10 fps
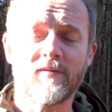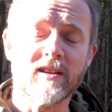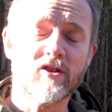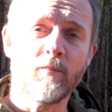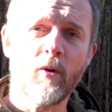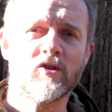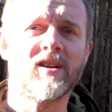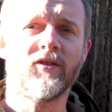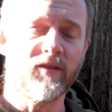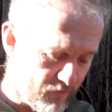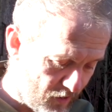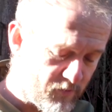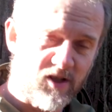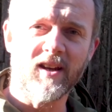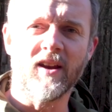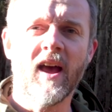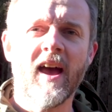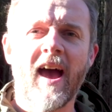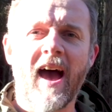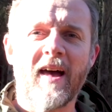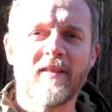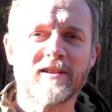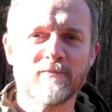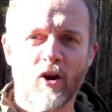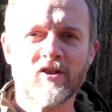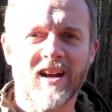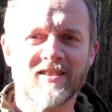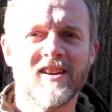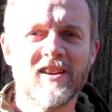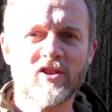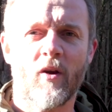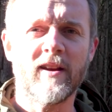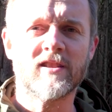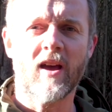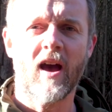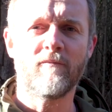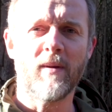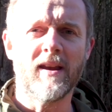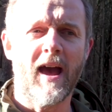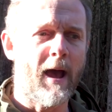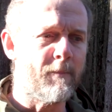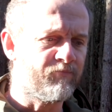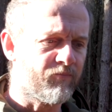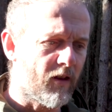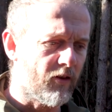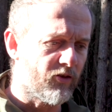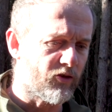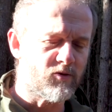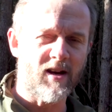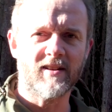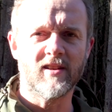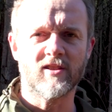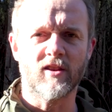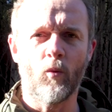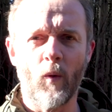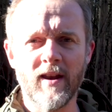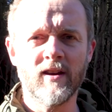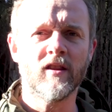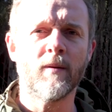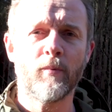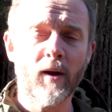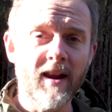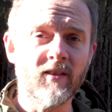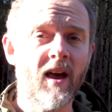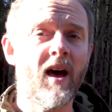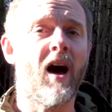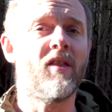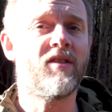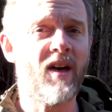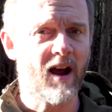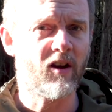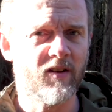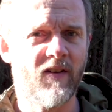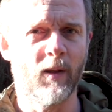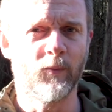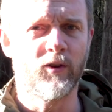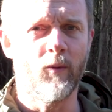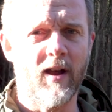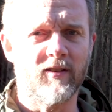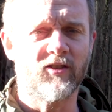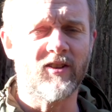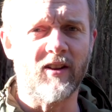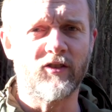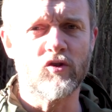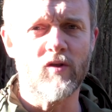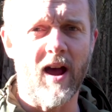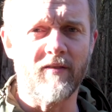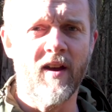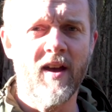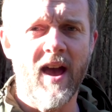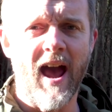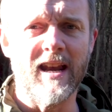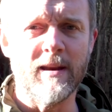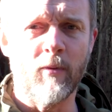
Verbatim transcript: It's got more chance. oh, she did. There's more chance that it's going to have been um, subjected to the wind and the breeze and that can have helped to, uh, to start to drive any